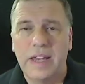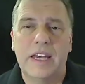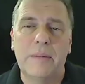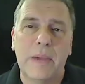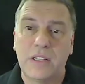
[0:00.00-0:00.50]

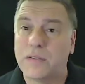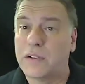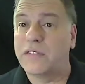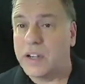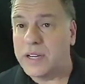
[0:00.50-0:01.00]
It makes
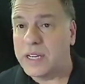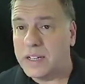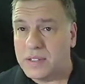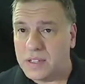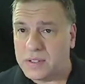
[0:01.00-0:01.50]
for a very
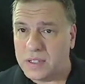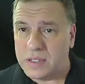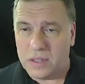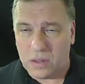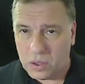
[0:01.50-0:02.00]

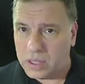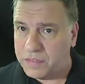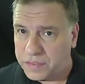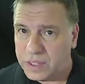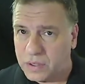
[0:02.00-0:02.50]
consistent look and
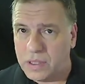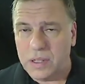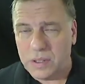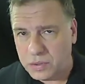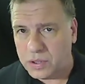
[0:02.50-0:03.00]
feel
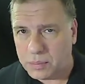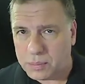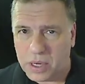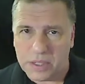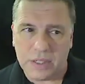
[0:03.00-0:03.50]
to your
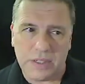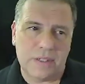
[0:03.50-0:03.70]
products.